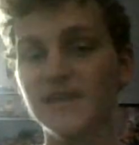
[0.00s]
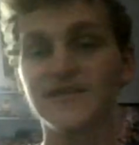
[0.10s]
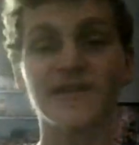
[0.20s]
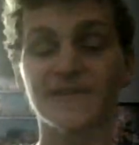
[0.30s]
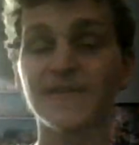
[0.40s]

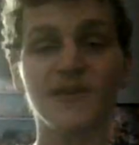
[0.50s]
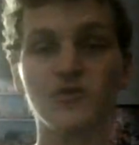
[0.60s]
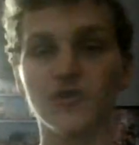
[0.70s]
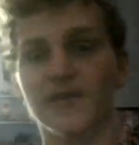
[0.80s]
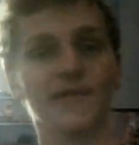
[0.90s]

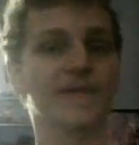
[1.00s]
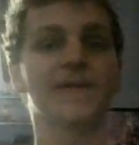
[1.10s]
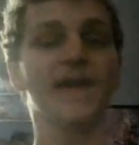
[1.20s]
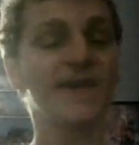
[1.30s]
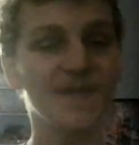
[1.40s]

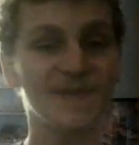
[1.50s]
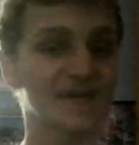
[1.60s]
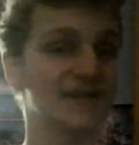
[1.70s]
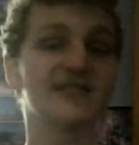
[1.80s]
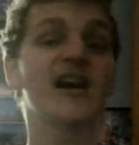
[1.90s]
decisions in this
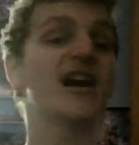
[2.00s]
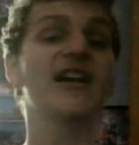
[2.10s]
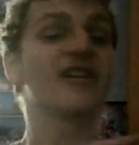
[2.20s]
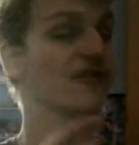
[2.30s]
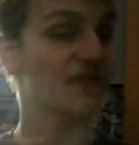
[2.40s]

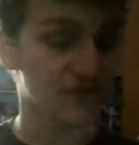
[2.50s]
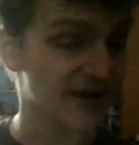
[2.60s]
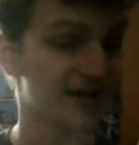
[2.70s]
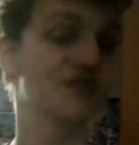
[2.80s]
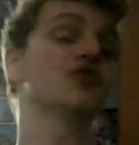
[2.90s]
entire
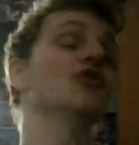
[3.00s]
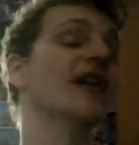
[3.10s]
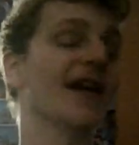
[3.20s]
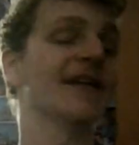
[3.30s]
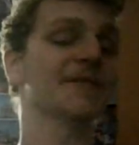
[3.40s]

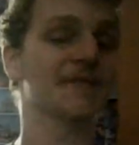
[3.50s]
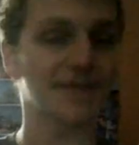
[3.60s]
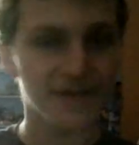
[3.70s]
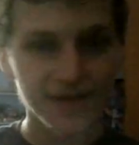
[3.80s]
franchise.